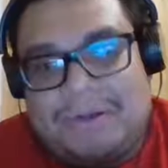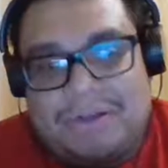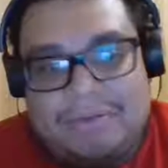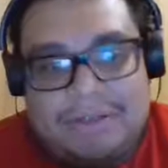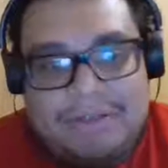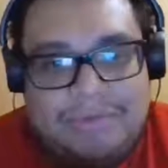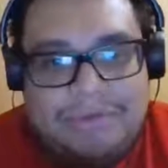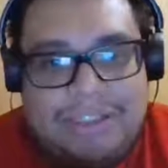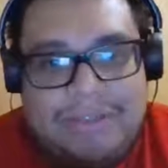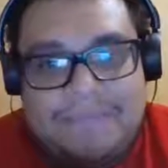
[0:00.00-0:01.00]

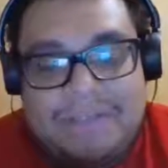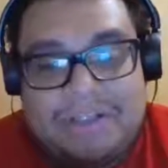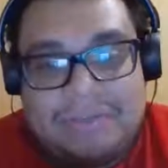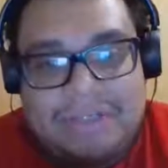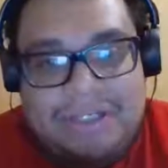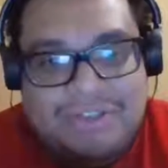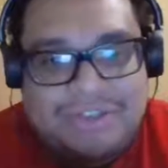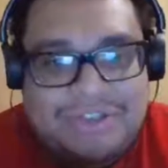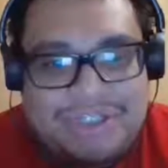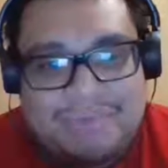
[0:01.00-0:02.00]
WWE
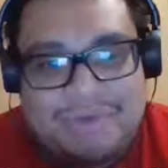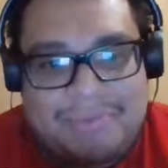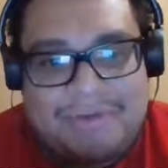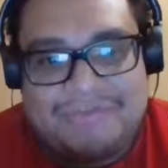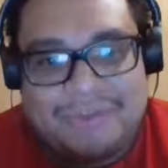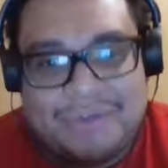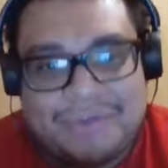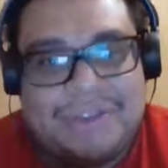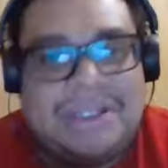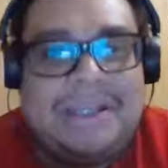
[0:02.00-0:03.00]
Elimination Chamber on my
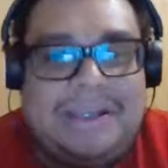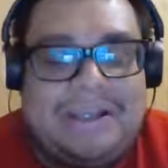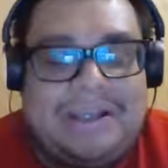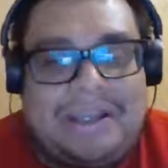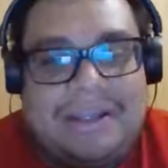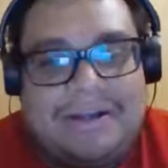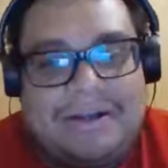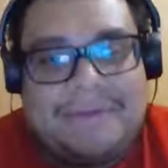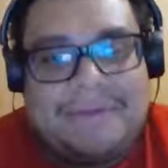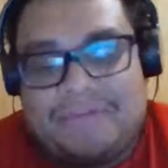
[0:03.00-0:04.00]
phone and had
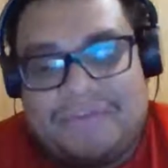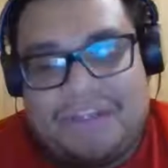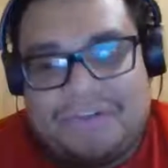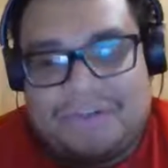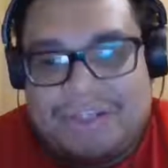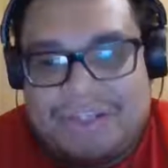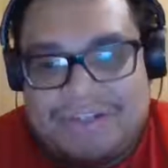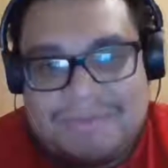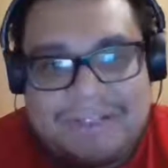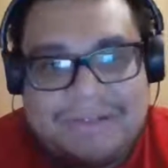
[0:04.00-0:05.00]
the fights on
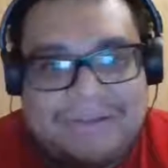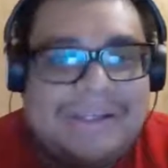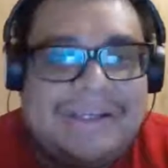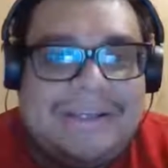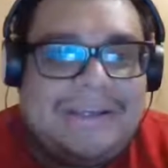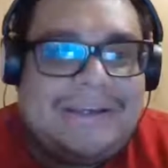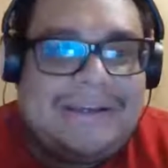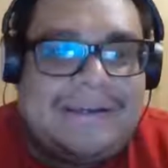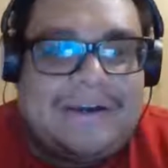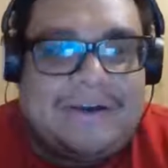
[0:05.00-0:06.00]
ESPN
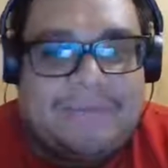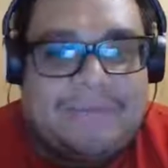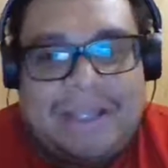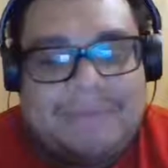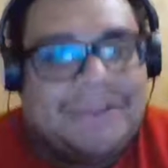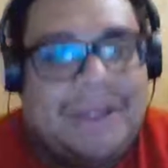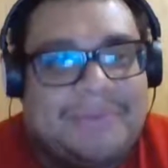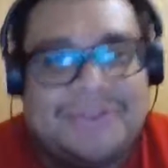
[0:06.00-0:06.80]
on my laptop.